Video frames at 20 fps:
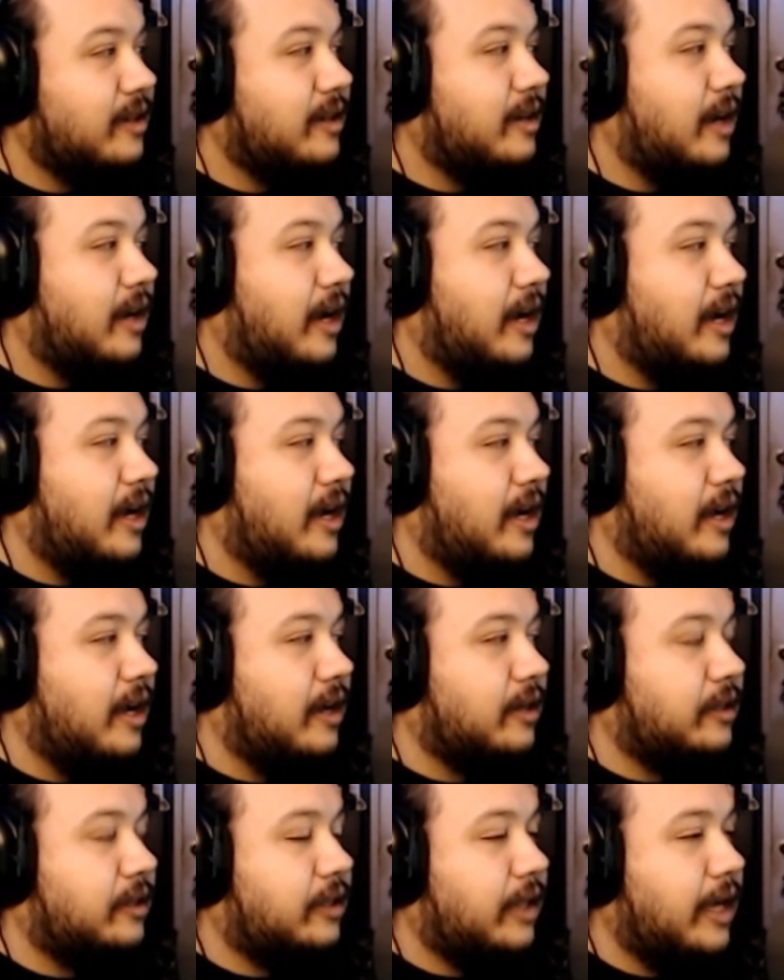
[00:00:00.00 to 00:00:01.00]

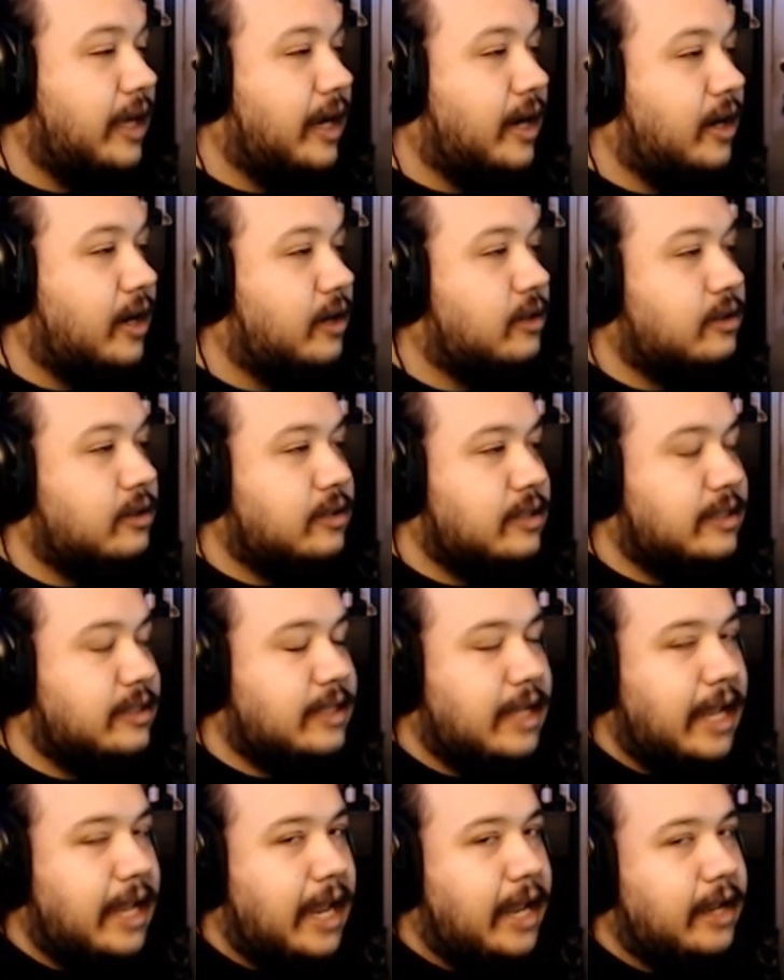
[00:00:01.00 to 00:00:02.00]
Uh, Claire
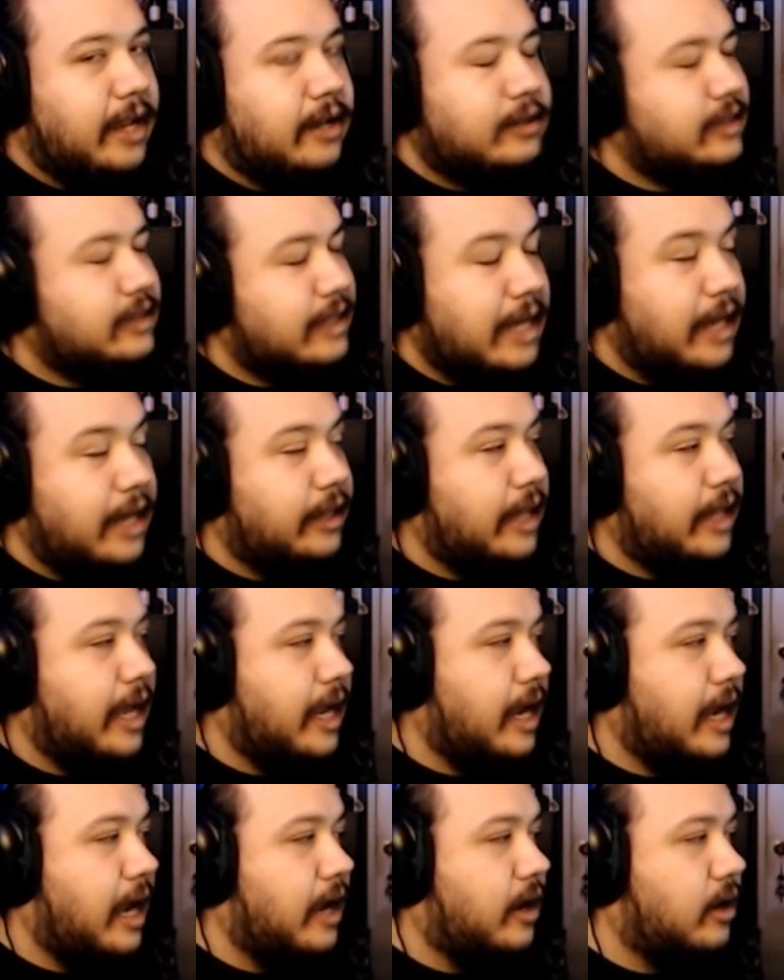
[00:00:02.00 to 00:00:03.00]
C A C L
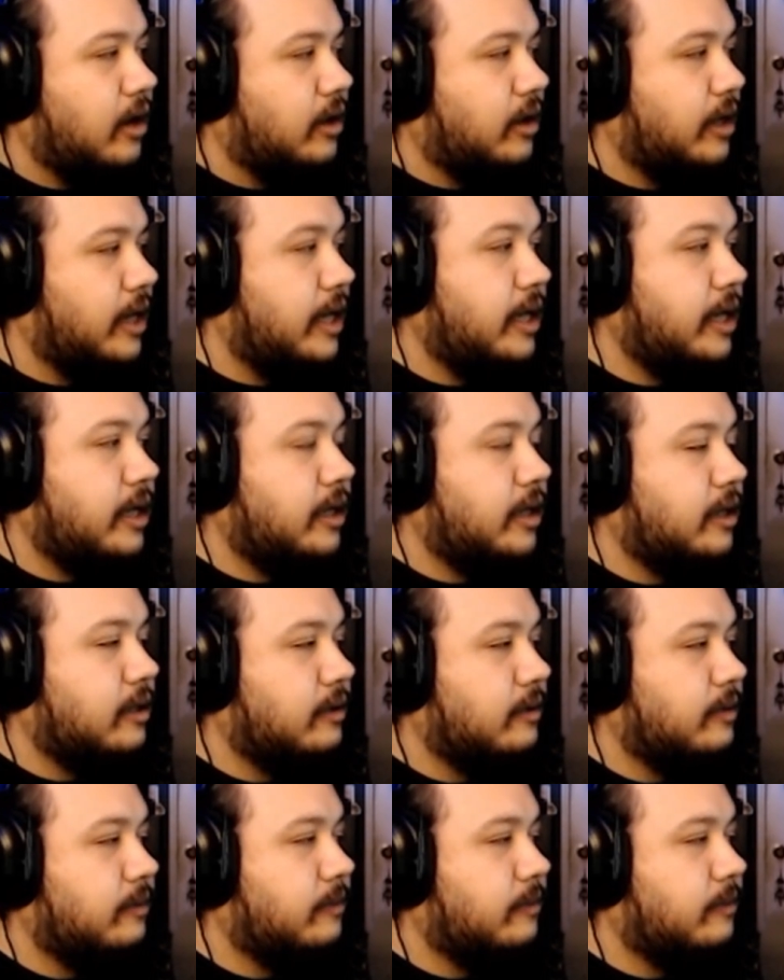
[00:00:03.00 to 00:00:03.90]
A I R E